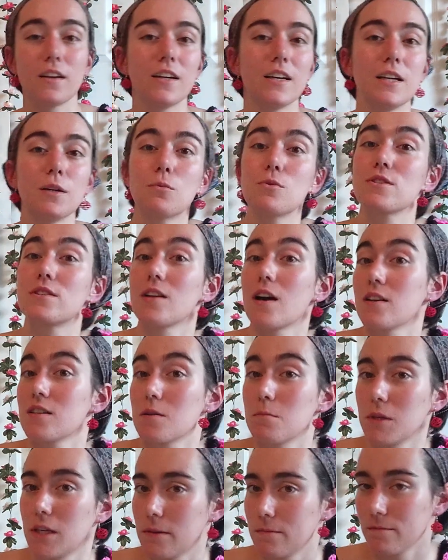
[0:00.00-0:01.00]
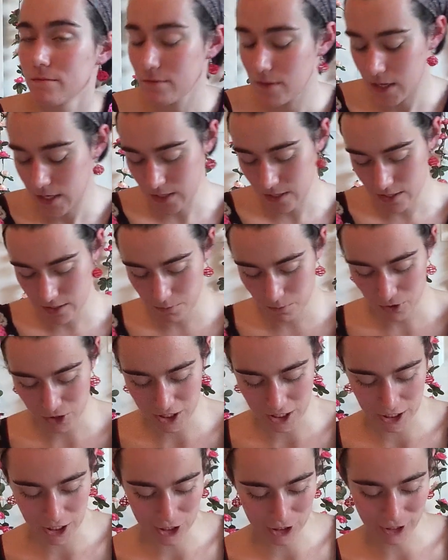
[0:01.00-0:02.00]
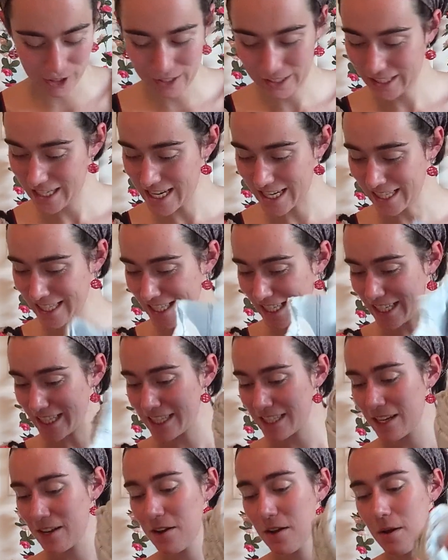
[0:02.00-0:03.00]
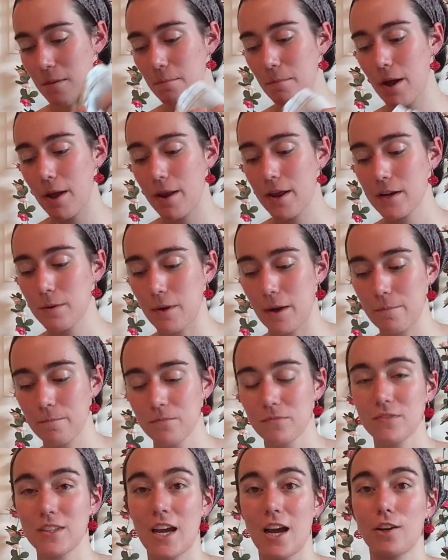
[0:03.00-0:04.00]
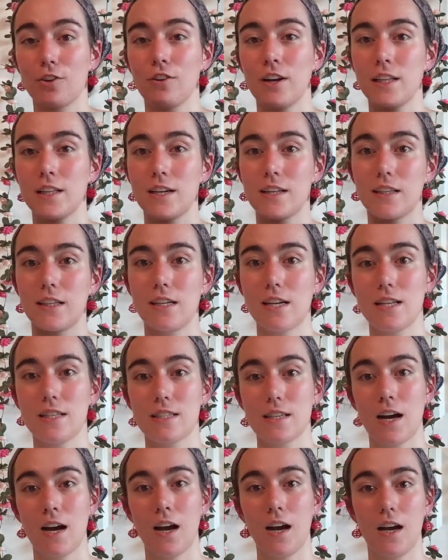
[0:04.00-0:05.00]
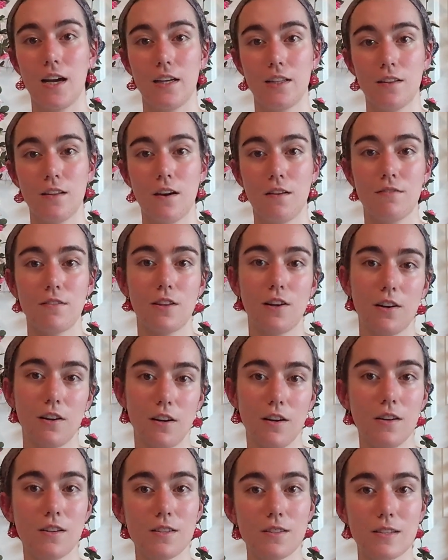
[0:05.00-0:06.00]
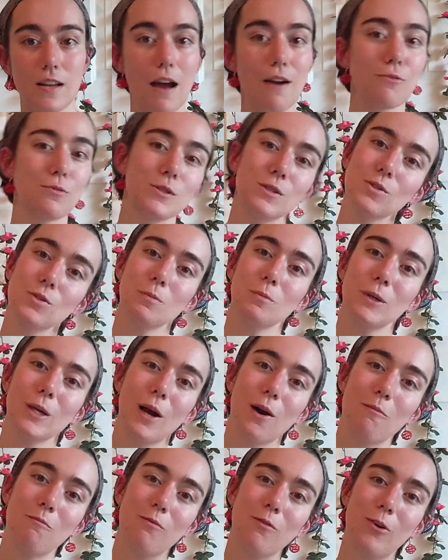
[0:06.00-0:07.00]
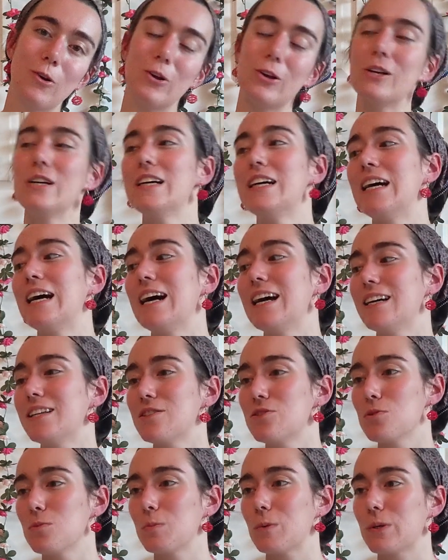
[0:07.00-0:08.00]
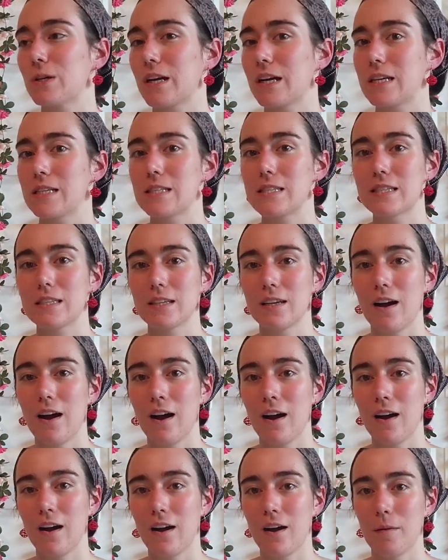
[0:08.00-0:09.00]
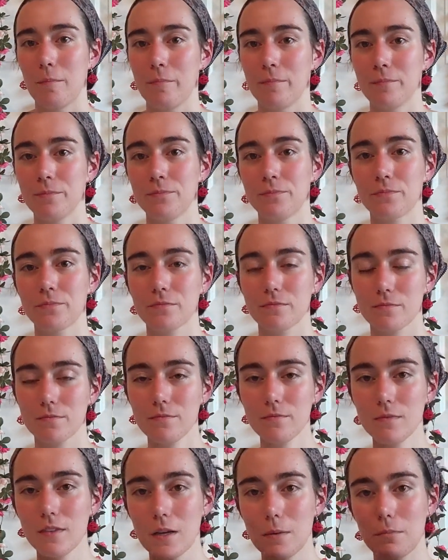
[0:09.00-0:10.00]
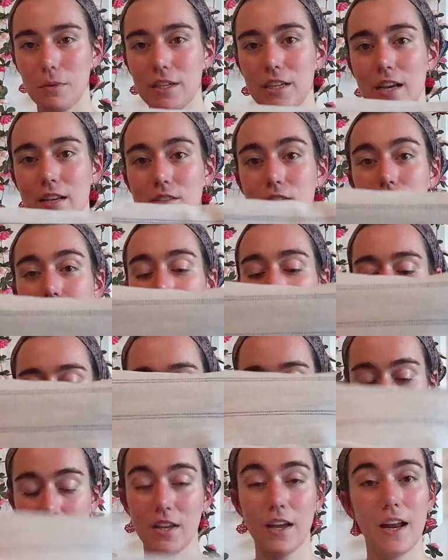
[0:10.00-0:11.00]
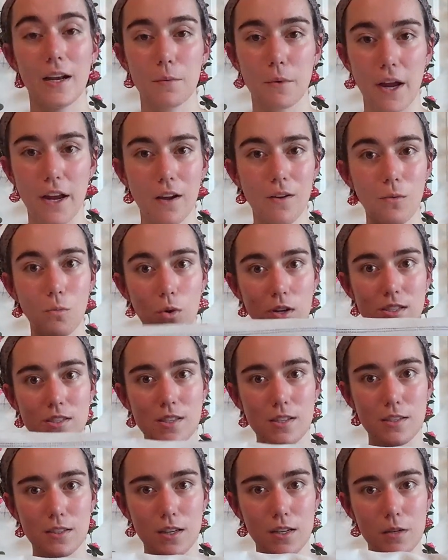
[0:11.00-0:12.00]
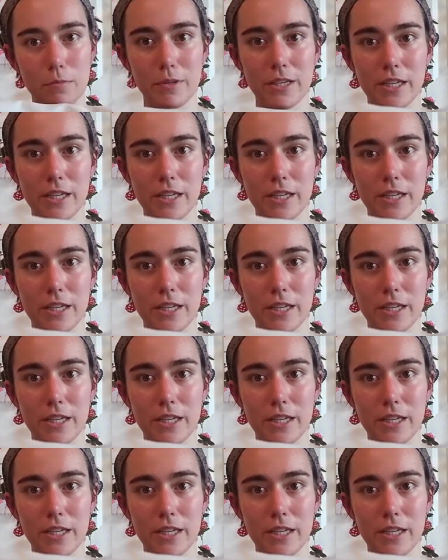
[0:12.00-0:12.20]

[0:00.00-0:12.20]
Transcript: it was not to be in this particular instance. But anyway, yeah, Greyline Linens, I loved their staff, was super helpful and super nice. But yes, so anyway, what's this gonna